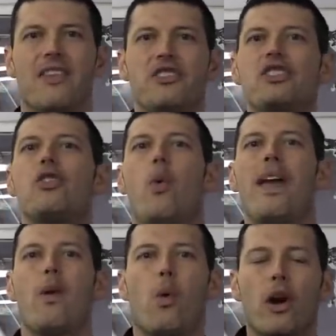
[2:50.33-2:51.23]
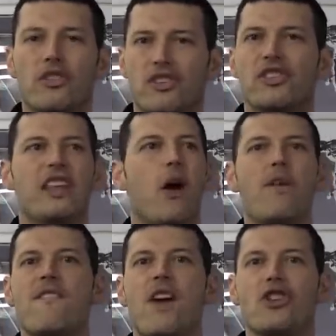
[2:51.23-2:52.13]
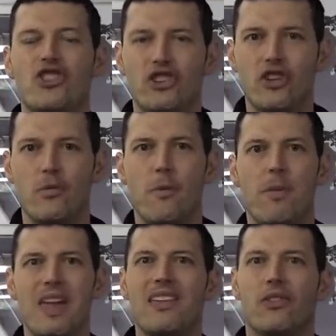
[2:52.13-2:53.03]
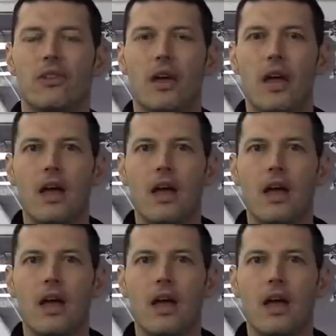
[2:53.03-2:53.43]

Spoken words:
This is the way it works. This is how we function as human beings.